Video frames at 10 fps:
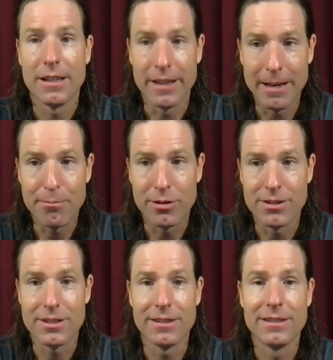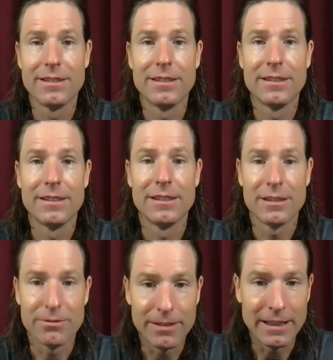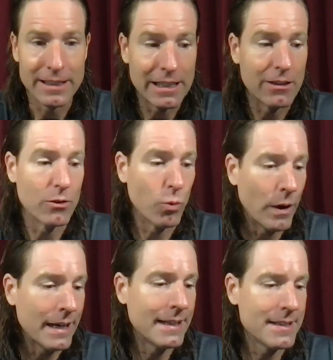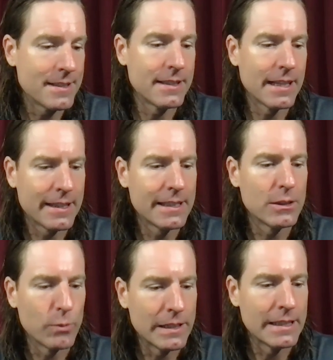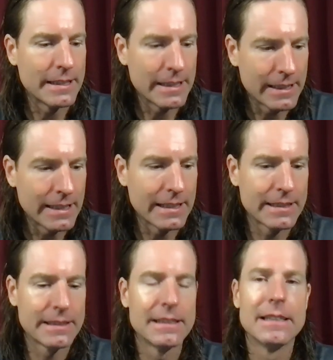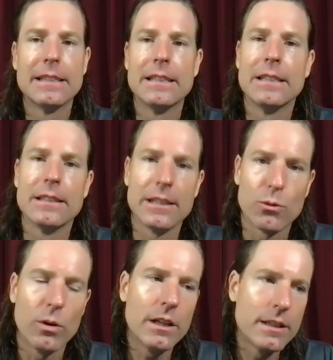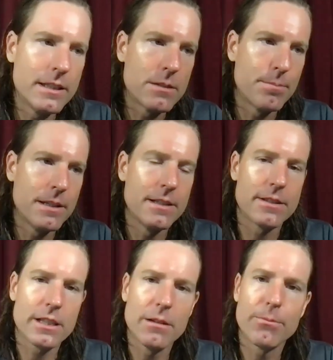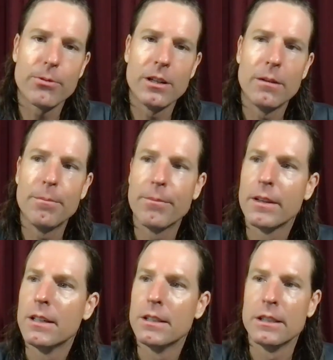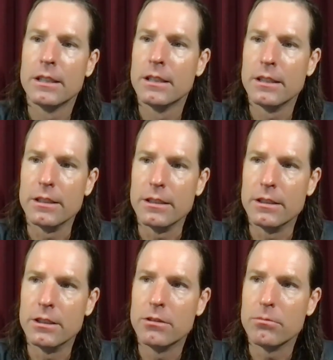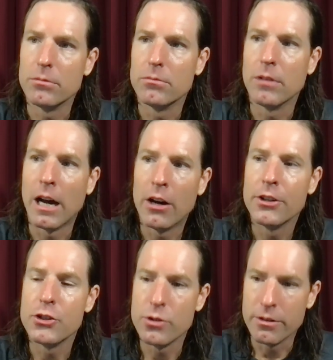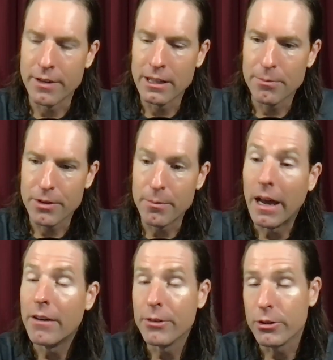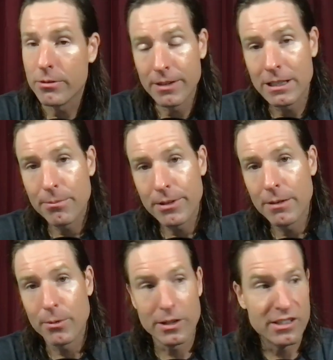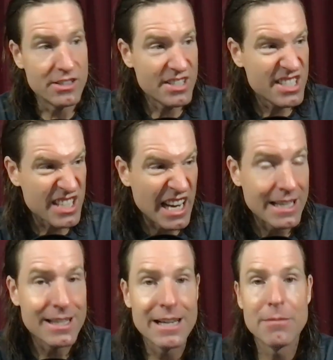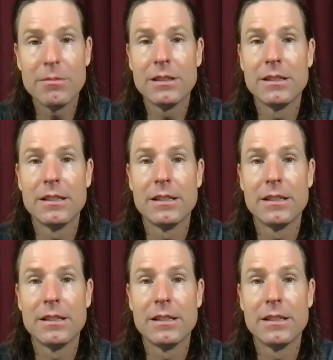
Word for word: that person to find out why it is that they think the way that they think. Like, where did these opinions come from? You know, how did you develop them? Have you developed them? Or are you just saying them?